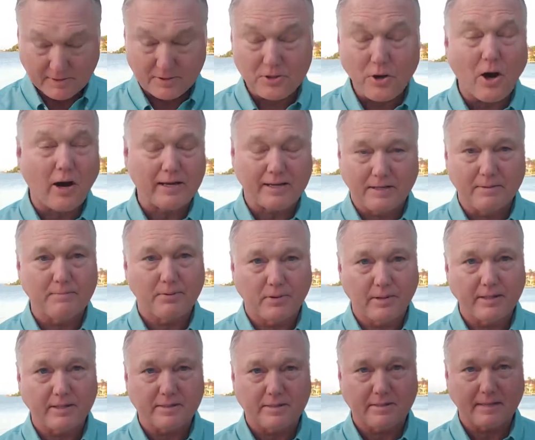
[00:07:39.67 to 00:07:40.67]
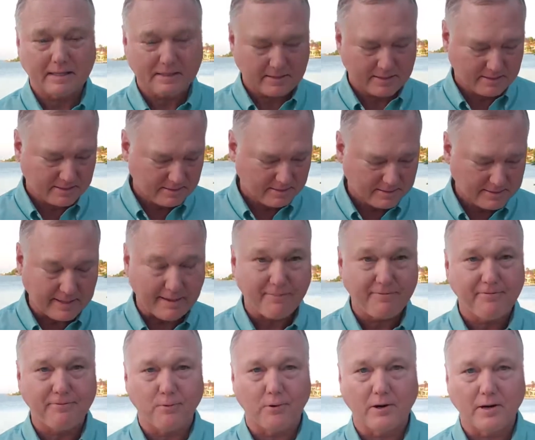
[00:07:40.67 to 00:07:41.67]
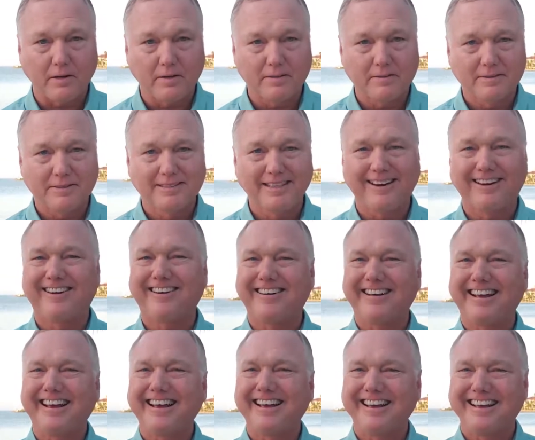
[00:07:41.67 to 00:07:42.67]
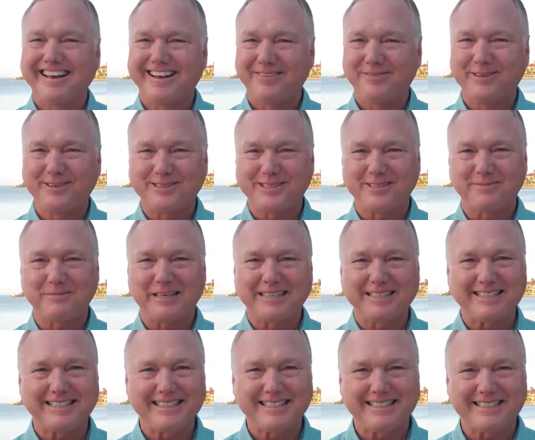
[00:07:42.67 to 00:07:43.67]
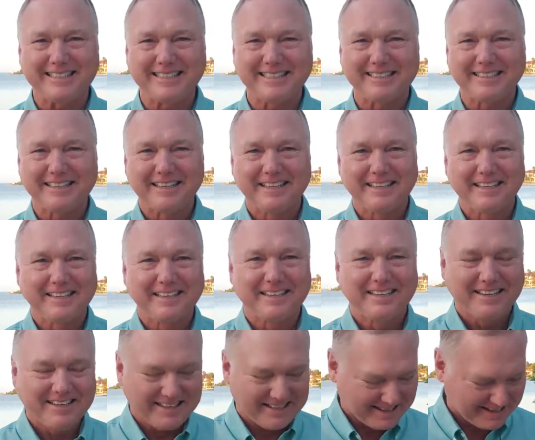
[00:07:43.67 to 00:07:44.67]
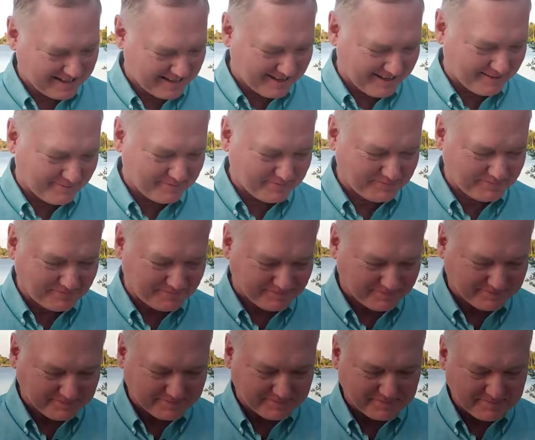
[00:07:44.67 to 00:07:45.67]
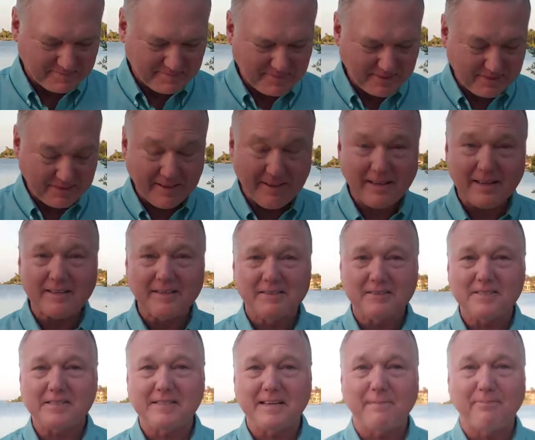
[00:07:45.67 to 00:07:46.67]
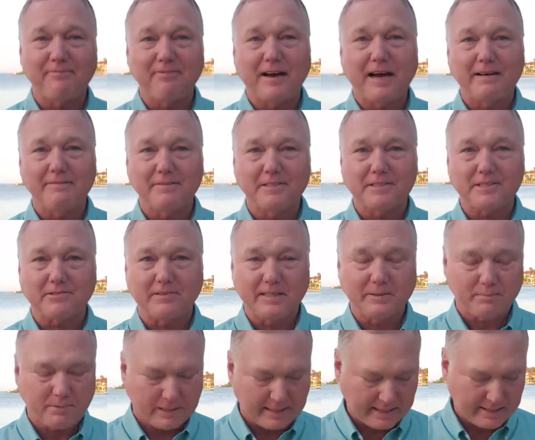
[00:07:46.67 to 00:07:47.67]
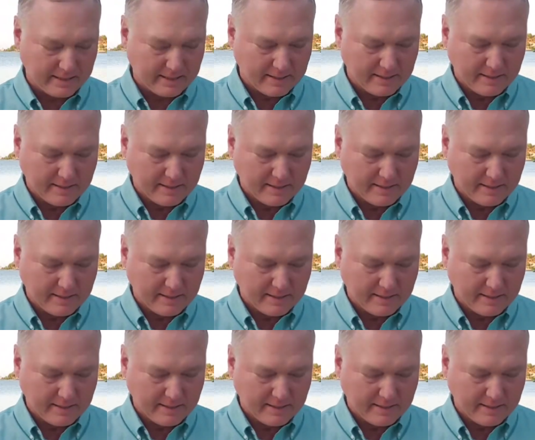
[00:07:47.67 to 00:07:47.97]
talking points, that's step 4. Sorry, I'm using my cheat sheet. And step 5, the screenplay.